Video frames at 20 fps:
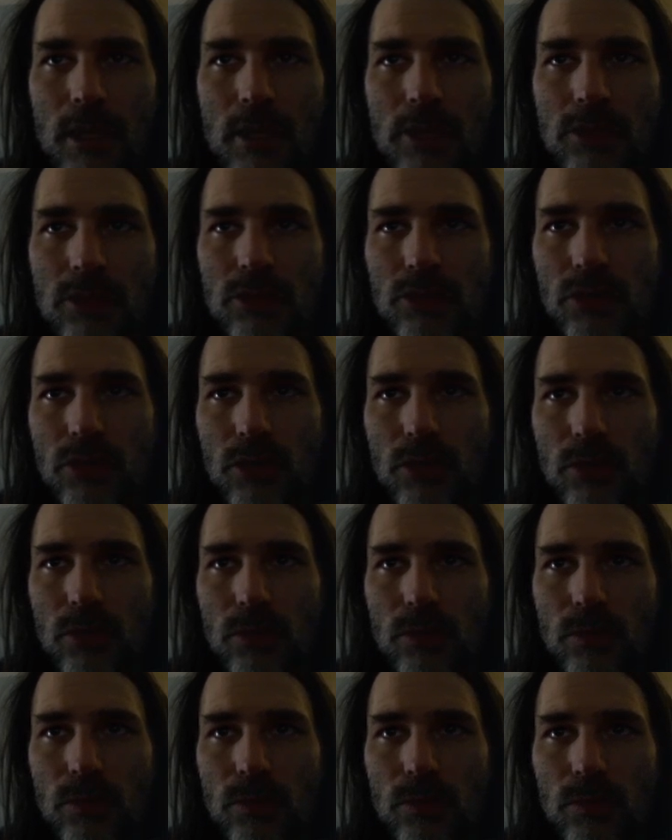So,
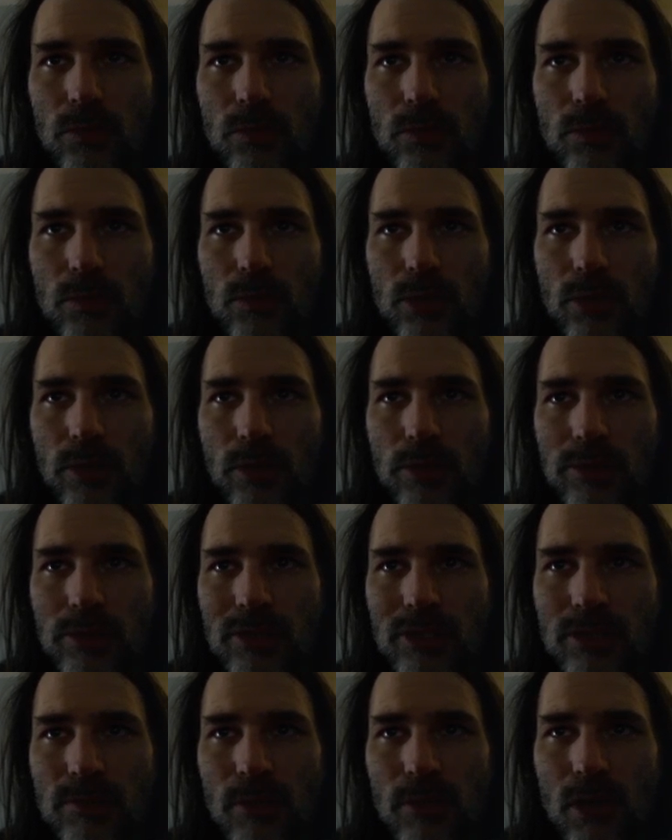you know, it was
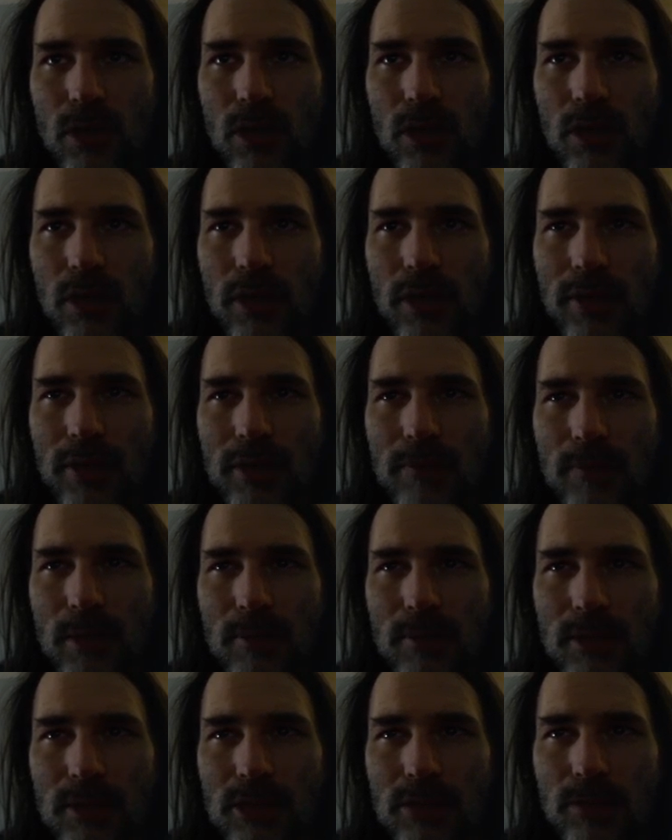I think
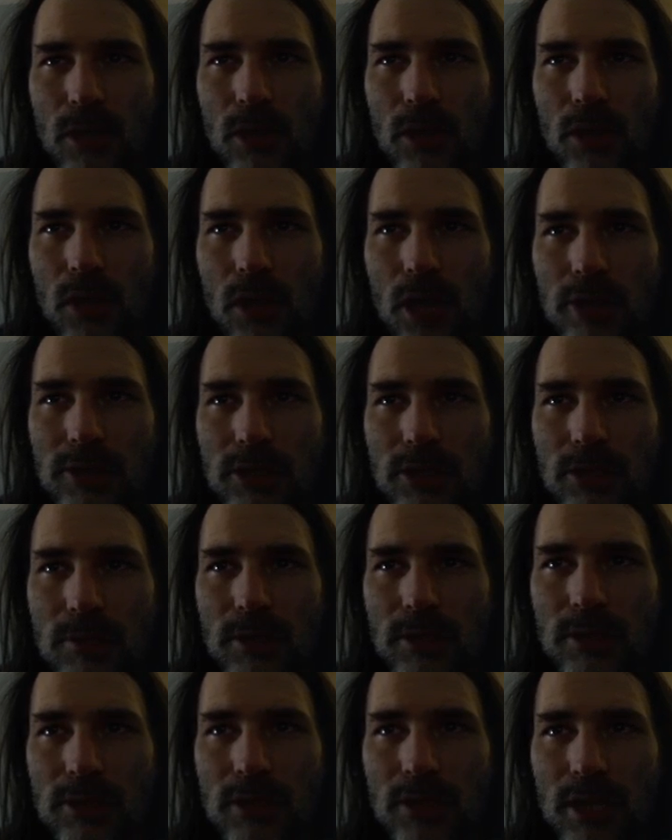maybe a small loss here
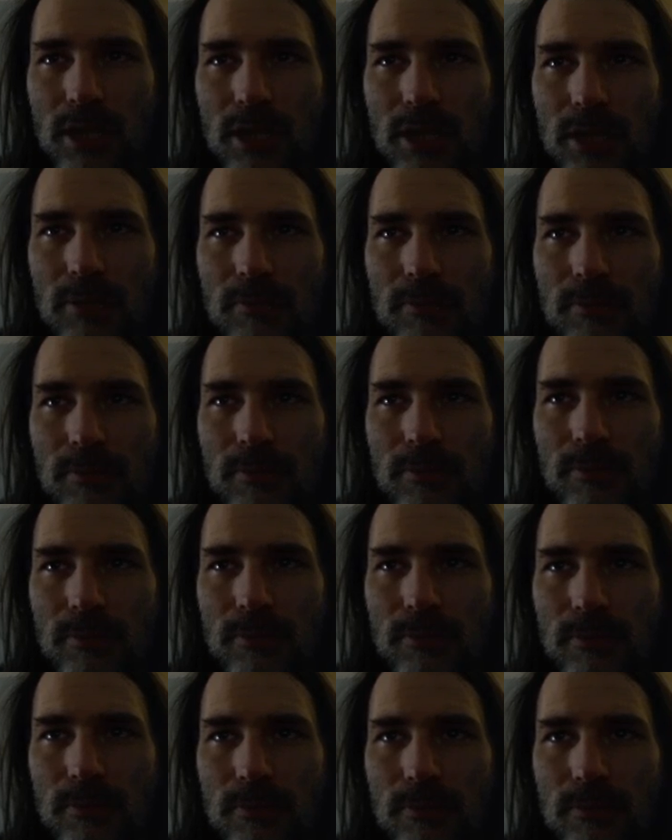because I ended up
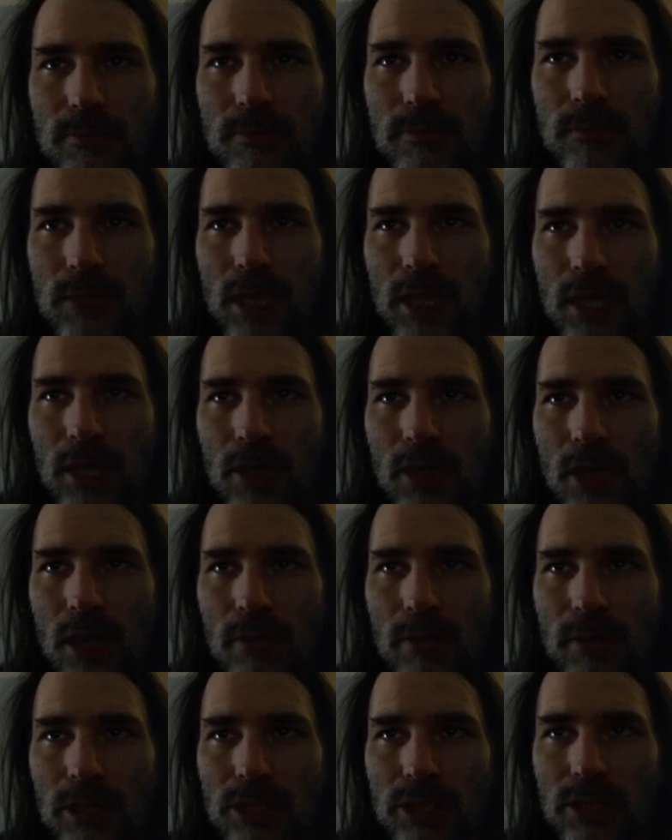taking a lot
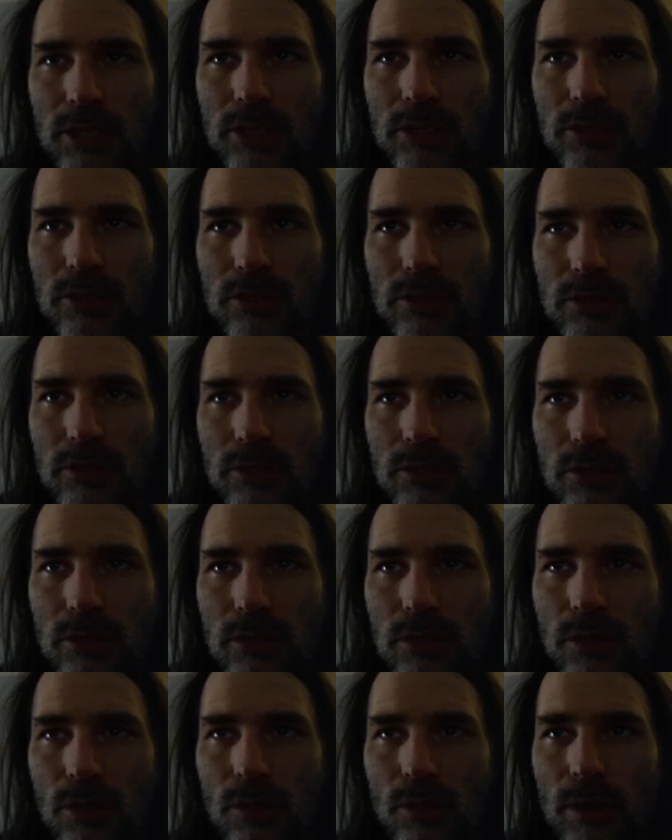of my shares,
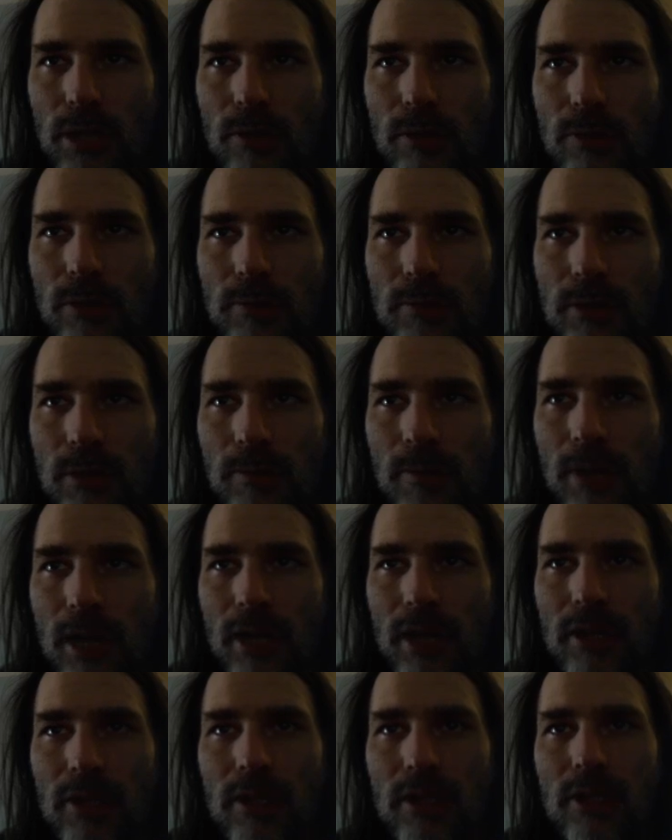you know, when it ripped up
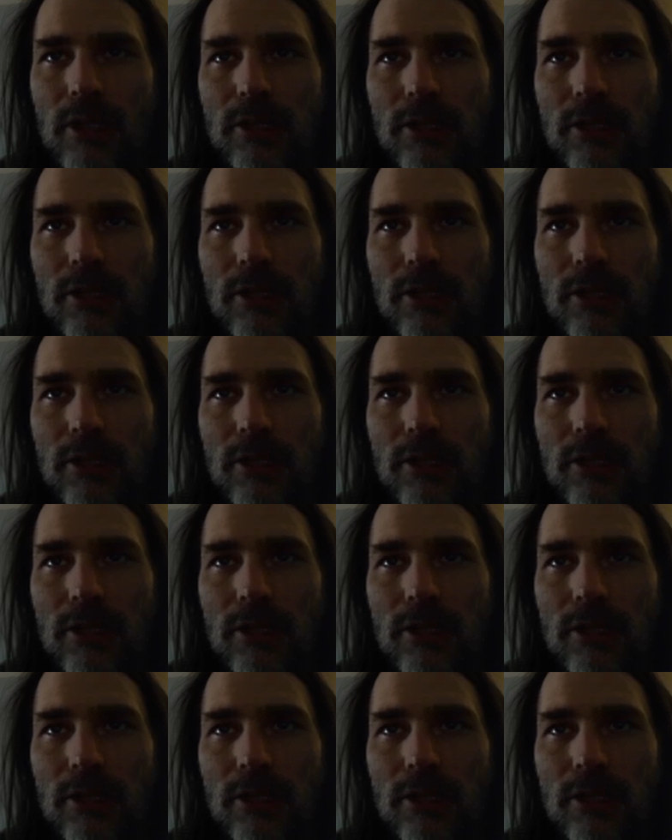higher.